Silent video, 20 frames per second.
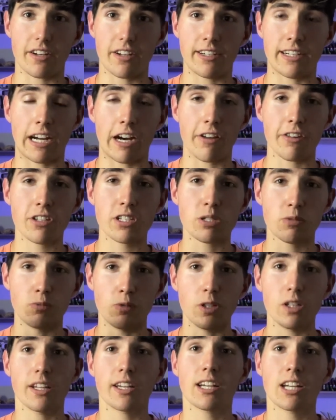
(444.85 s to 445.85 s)
Now this
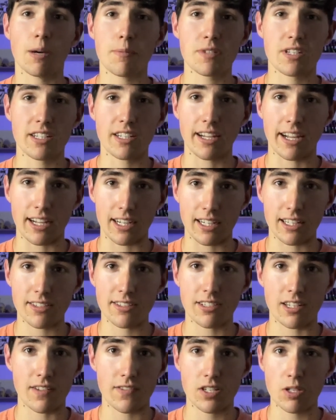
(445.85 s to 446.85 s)
really comes in handy,
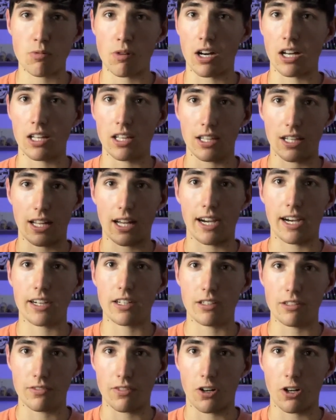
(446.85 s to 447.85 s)
saves you a lot of
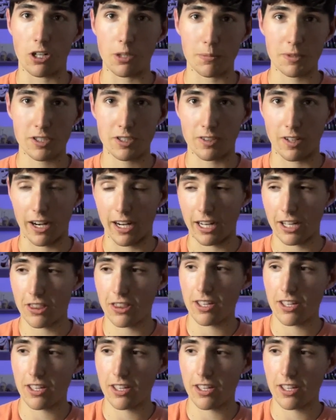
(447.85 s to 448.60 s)
arm strength.